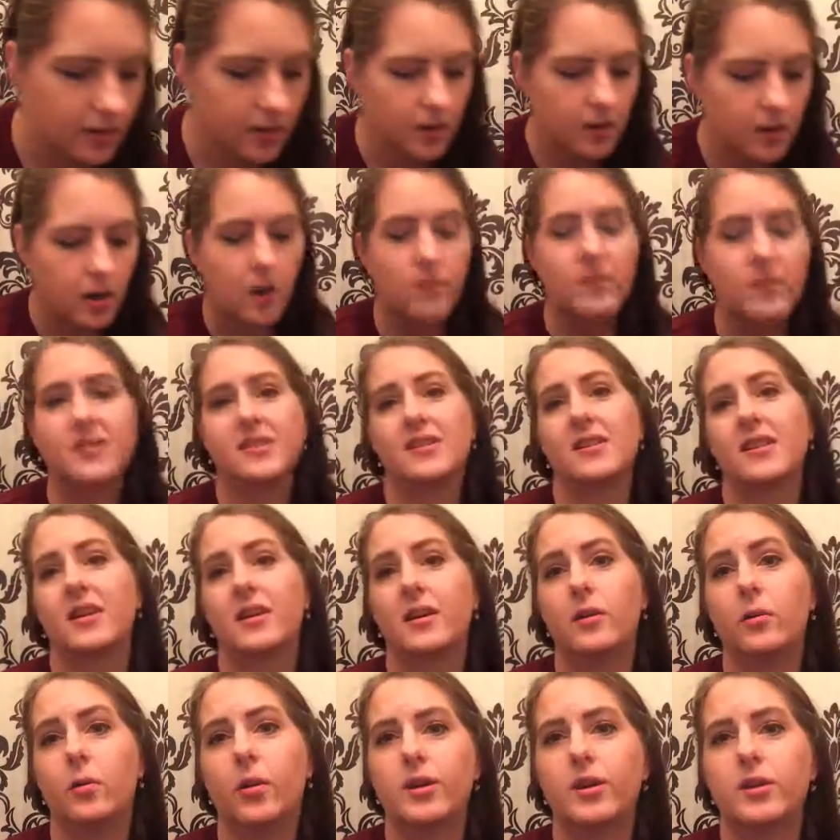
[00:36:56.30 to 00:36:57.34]
obviously,
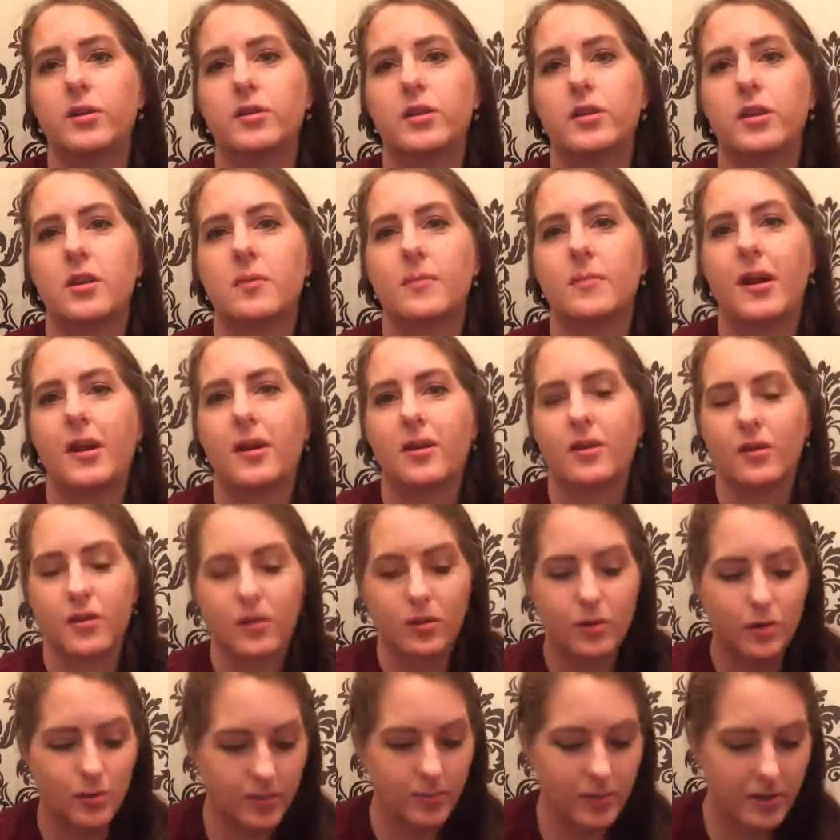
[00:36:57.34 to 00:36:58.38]
when you do your
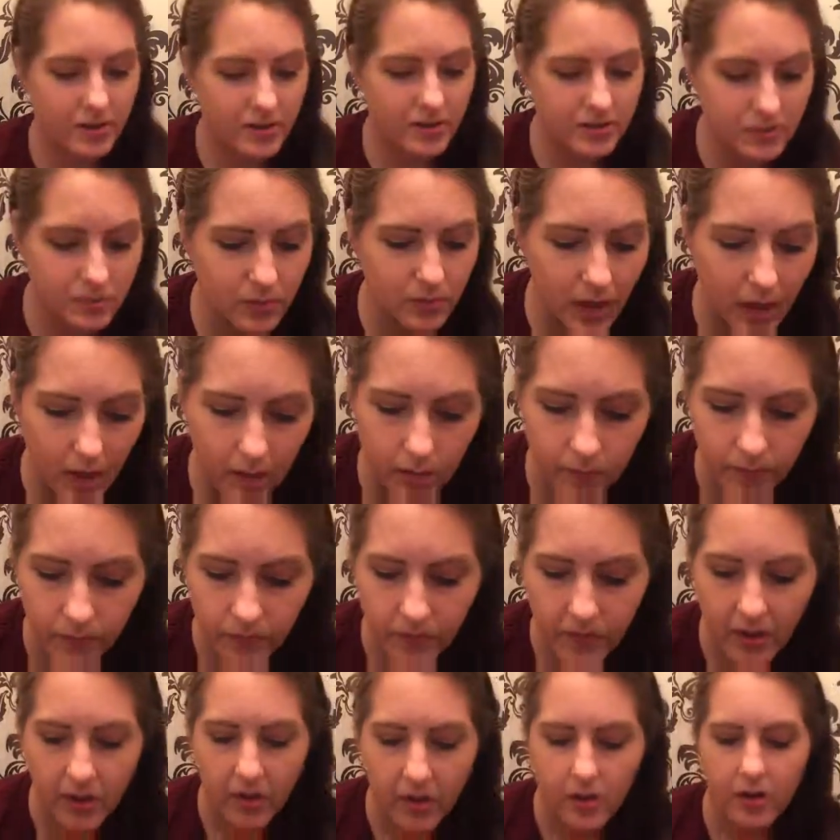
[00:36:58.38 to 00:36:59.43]
makeup as well,
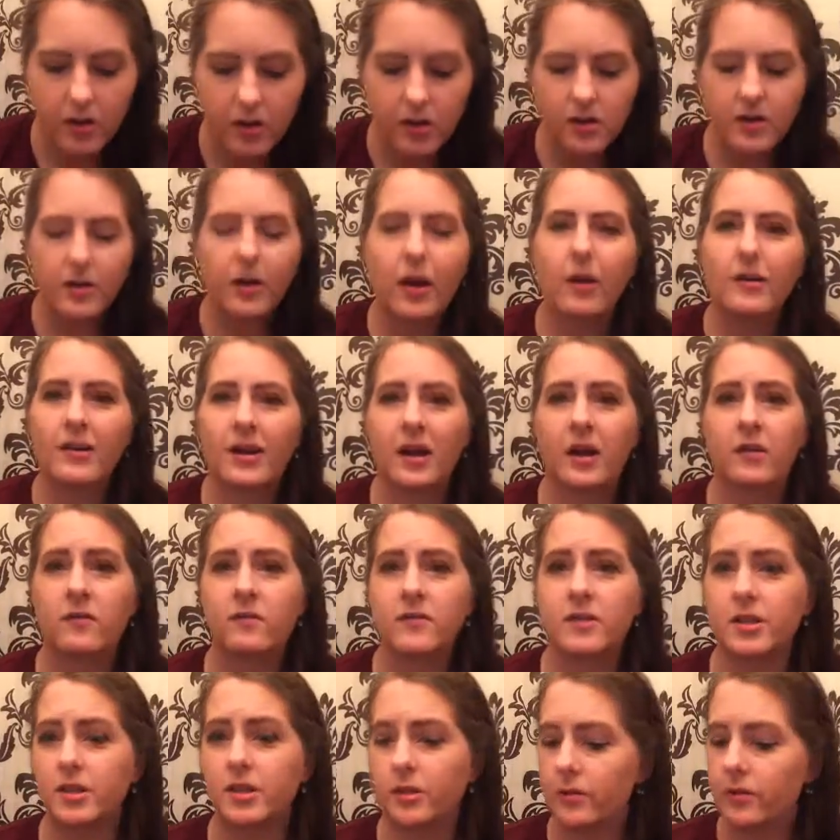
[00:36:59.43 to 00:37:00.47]
you don't have
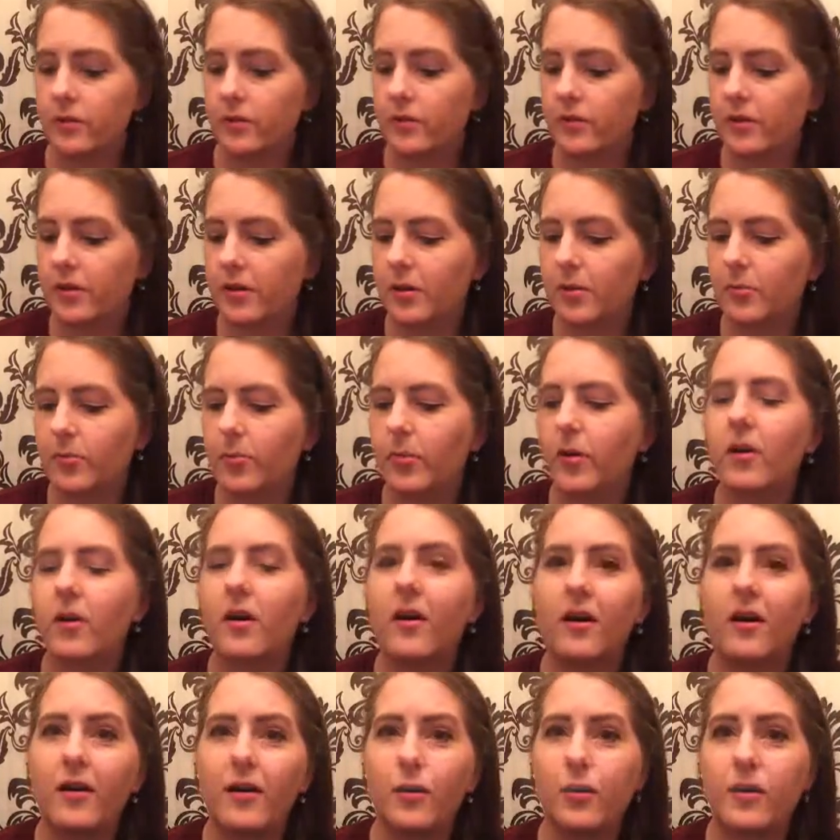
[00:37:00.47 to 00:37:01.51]
to use it, but
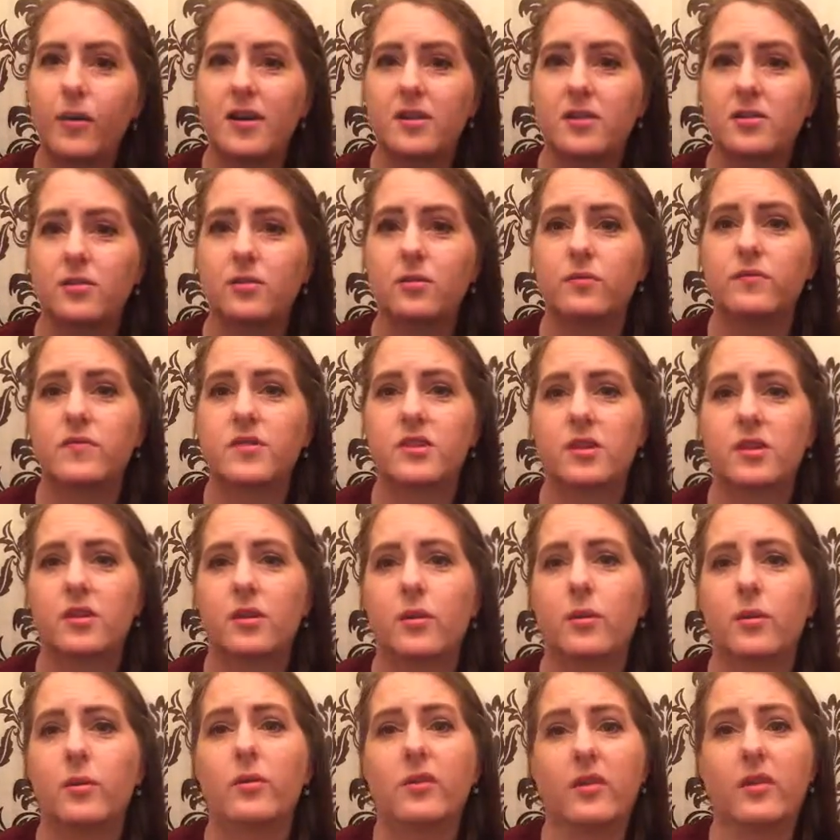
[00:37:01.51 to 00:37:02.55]
I always love to
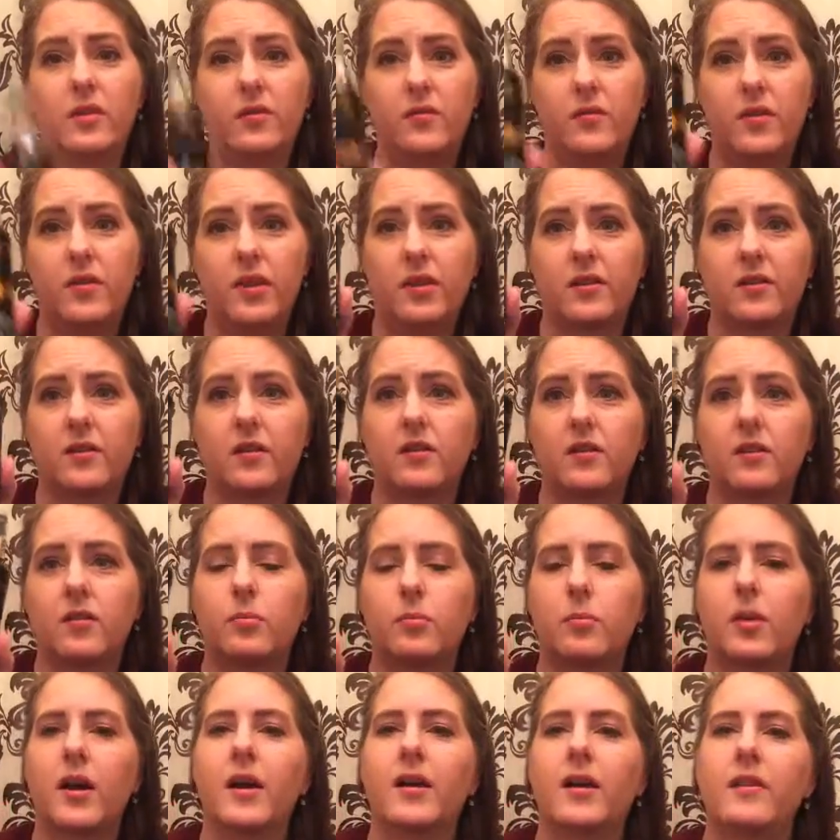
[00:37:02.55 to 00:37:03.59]
use a fixing
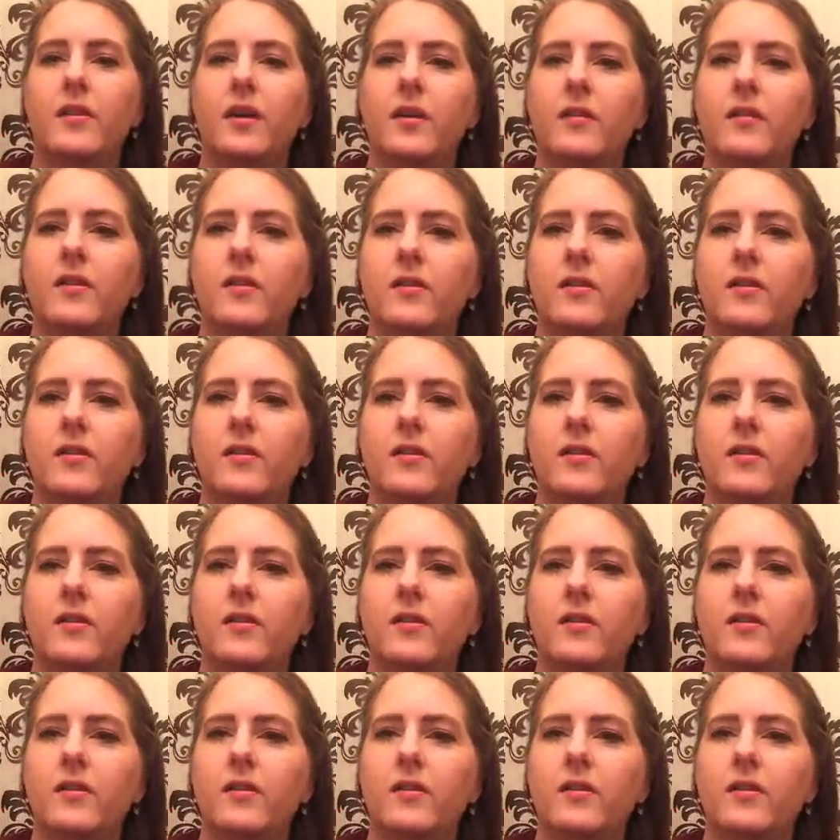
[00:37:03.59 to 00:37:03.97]
spray. Now, this